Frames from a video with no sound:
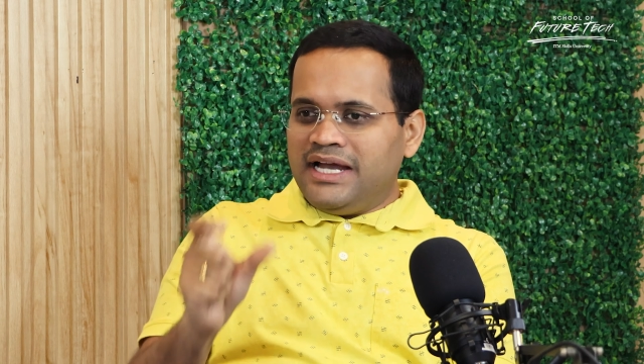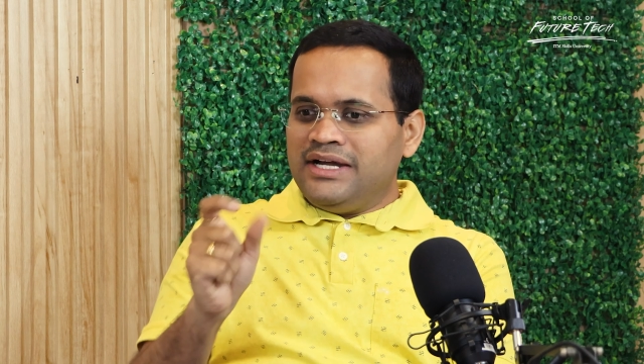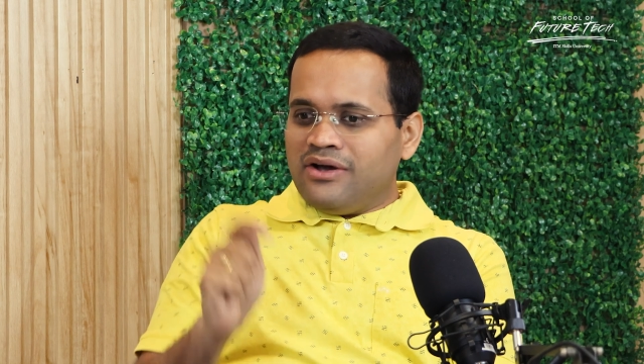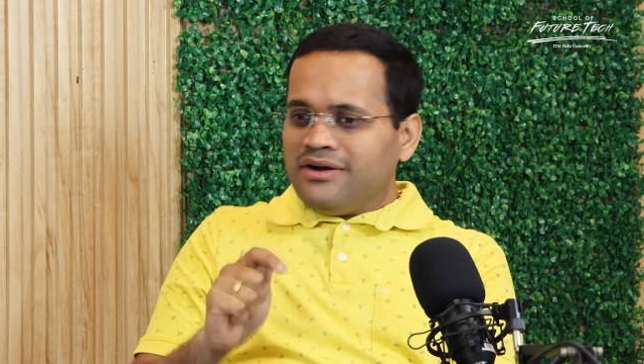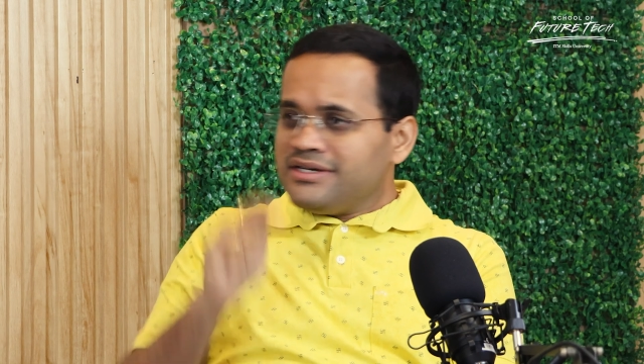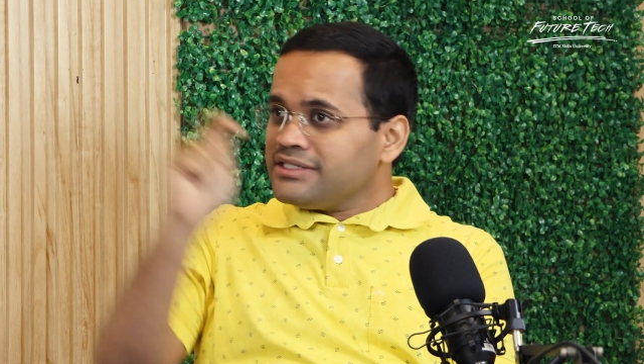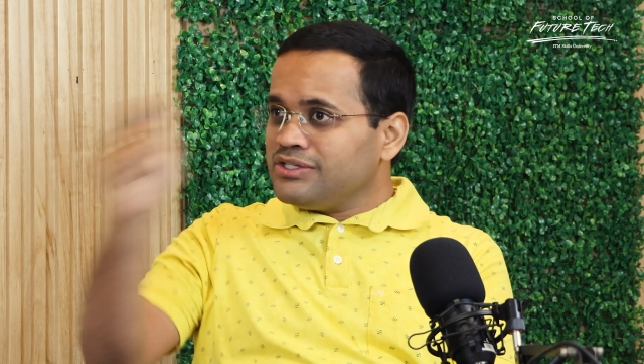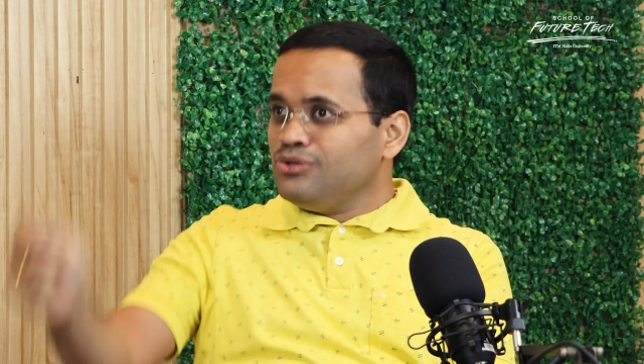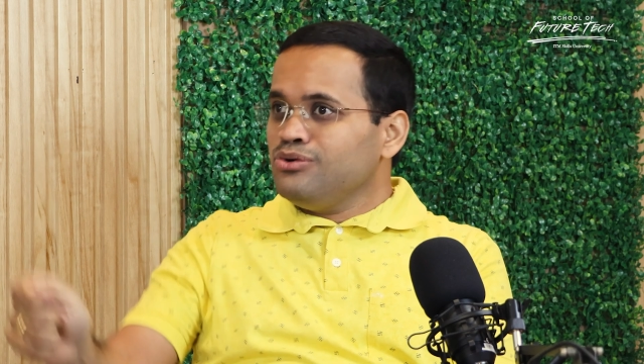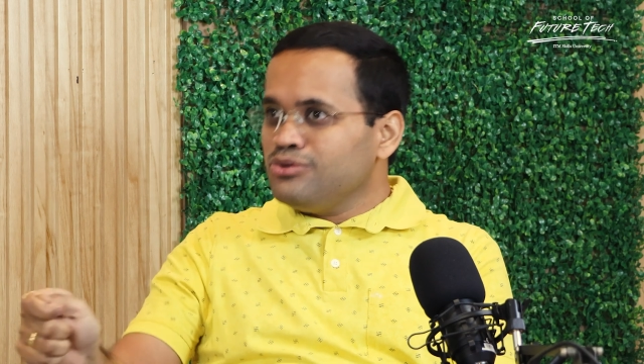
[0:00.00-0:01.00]
and not
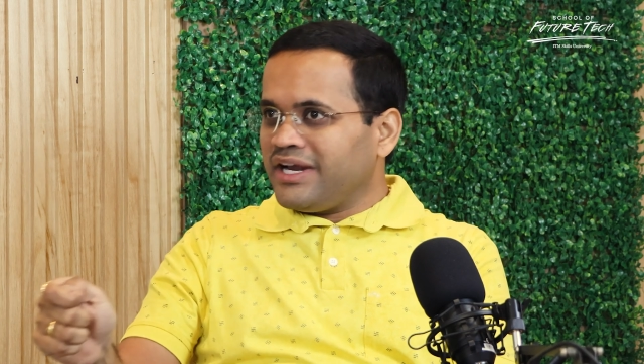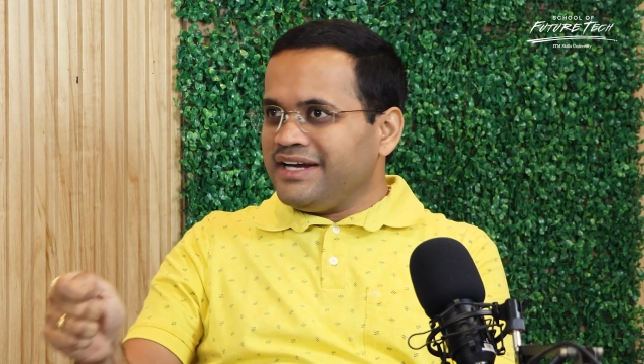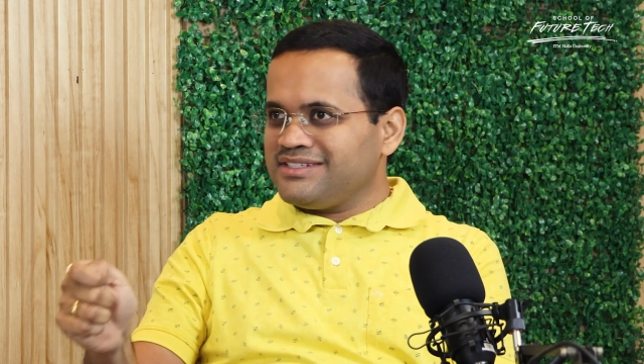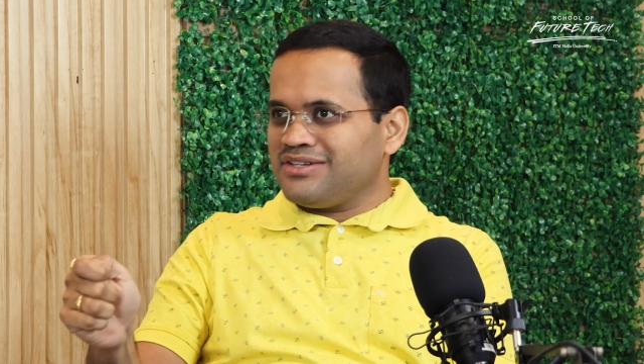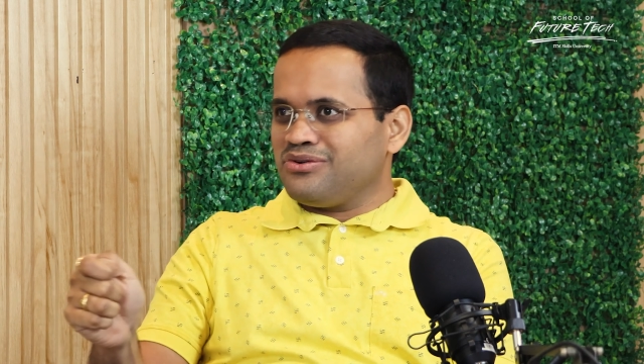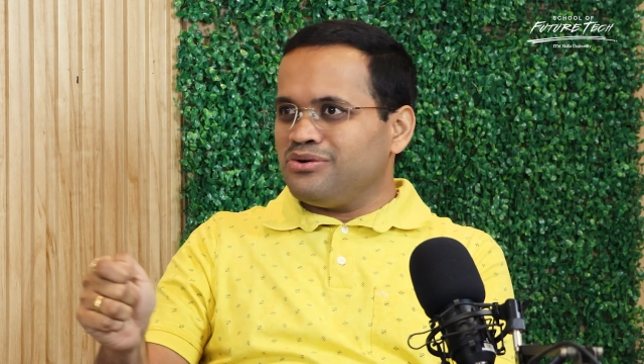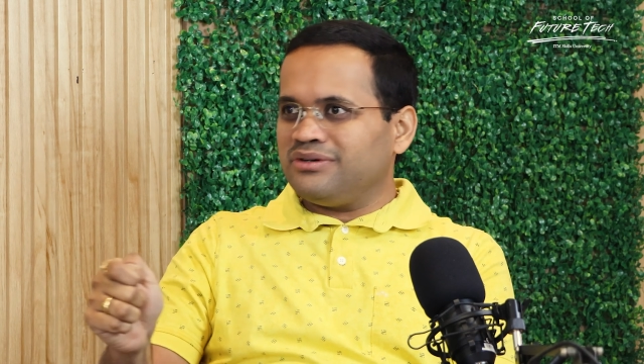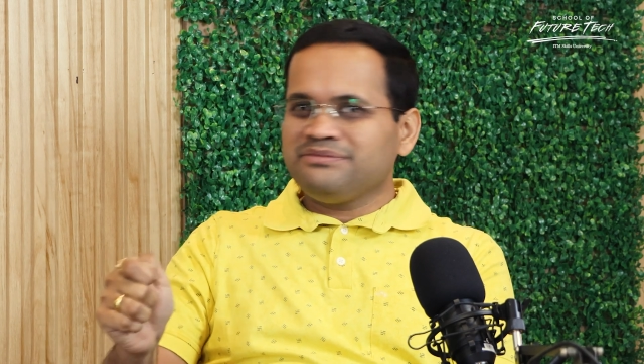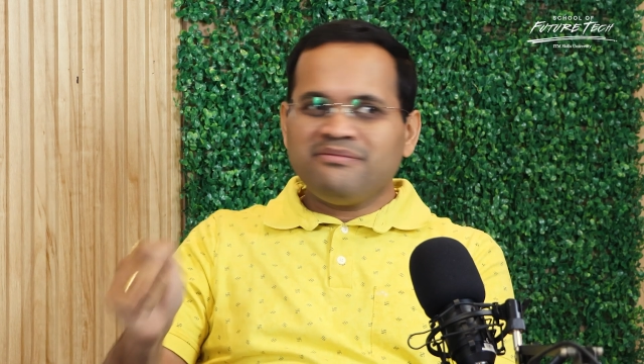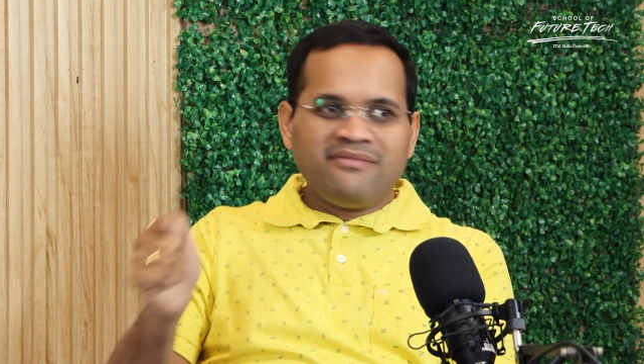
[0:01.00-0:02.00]
just you who writes the
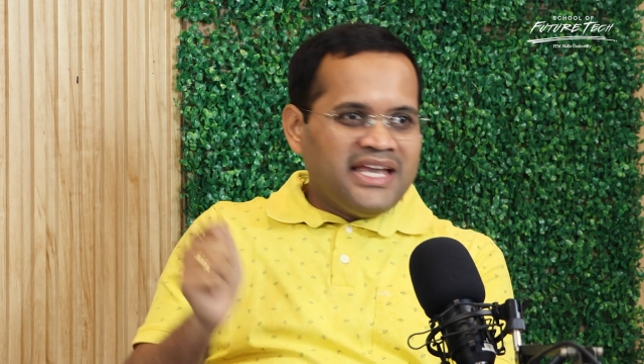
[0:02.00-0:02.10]
code,